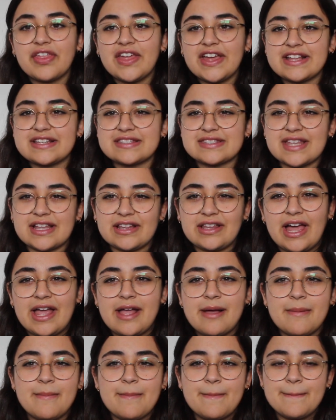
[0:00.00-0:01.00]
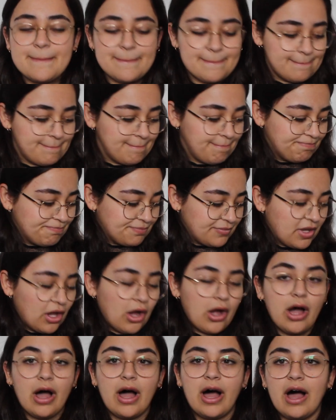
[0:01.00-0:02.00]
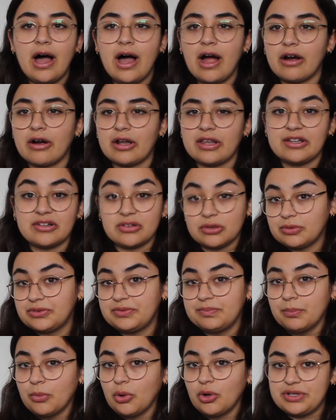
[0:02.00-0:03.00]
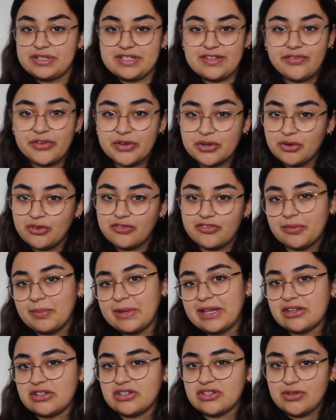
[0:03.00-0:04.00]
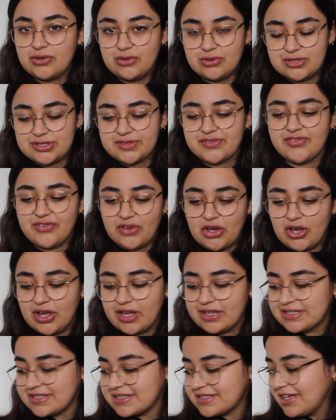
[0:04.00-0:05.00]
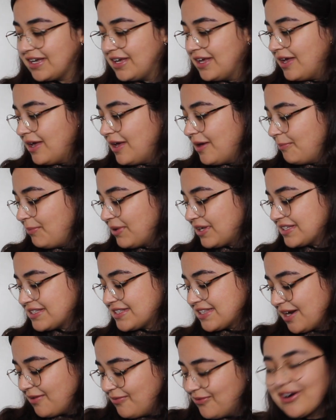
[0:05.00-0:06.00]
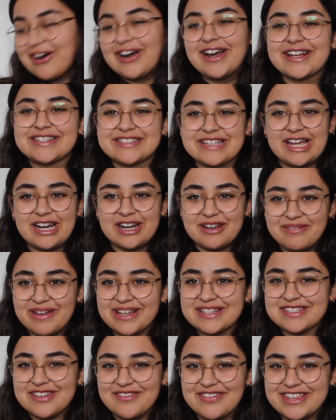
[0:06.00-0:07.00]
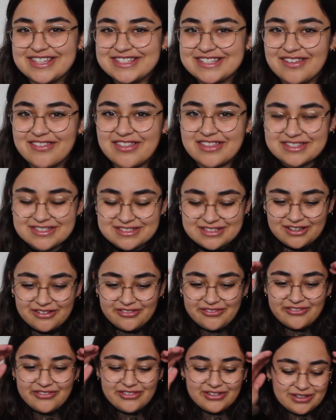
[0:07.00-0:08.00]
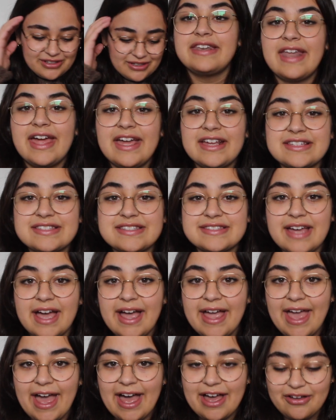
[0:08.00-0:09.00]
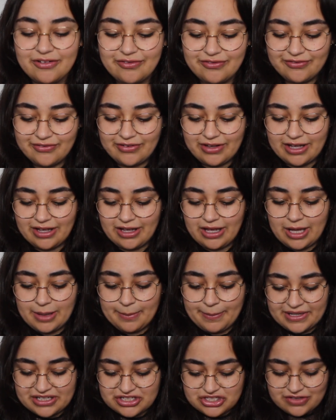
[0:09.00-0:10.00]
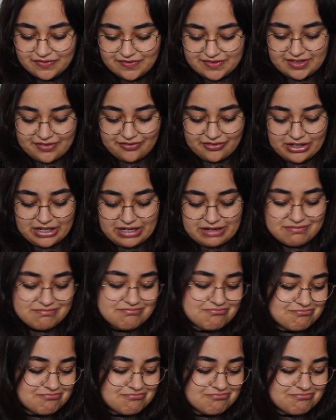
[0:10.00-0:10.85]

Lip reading: things that like are a little more difficult for me to use first, because then I'm very excited about some of this other stuff. Next I have a bunch of different